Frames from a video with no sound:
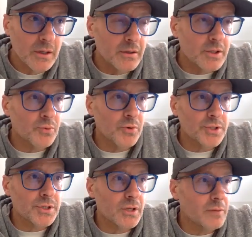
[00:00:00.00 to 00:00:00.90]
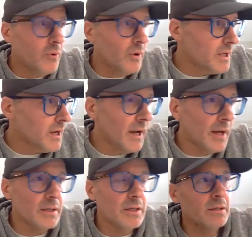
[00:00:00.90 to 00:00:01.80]
this was Nick
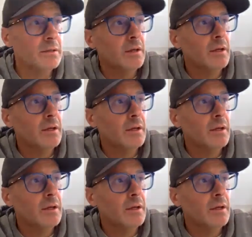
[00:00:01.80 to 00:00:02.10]
Moinicati